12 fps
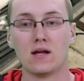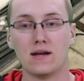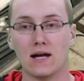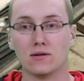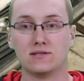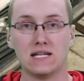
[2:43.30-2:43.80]

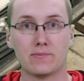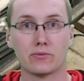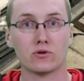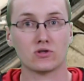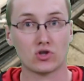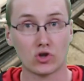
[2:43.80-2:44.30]
Now
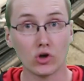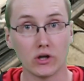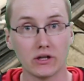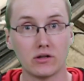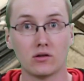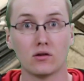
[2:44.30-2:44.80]
deeper is
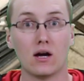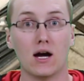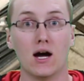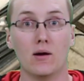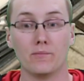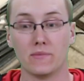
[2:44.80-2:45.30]
good.
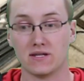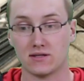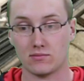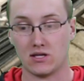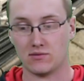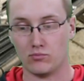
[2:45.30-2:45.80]
Um,
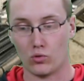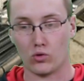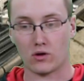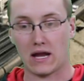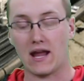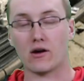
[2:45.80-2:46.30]
it's it's
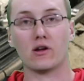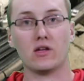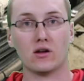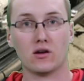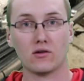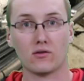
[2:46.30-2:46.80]
more
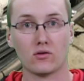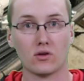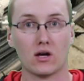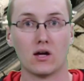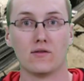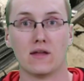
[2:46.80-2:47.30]
area
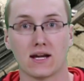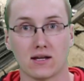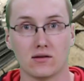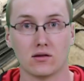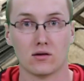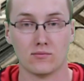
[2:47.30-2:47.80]
uh, that
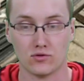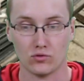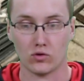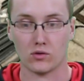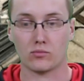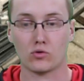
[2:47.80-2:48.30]
can
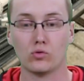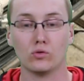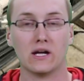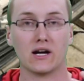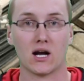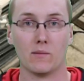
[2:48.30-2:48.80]
absorb
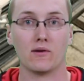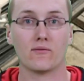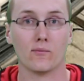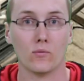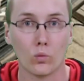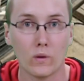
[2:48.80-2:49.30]
cool air coming
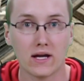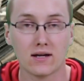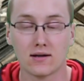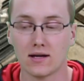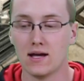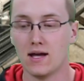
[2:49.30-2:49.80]
from the
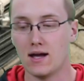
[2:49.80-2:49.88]
wind.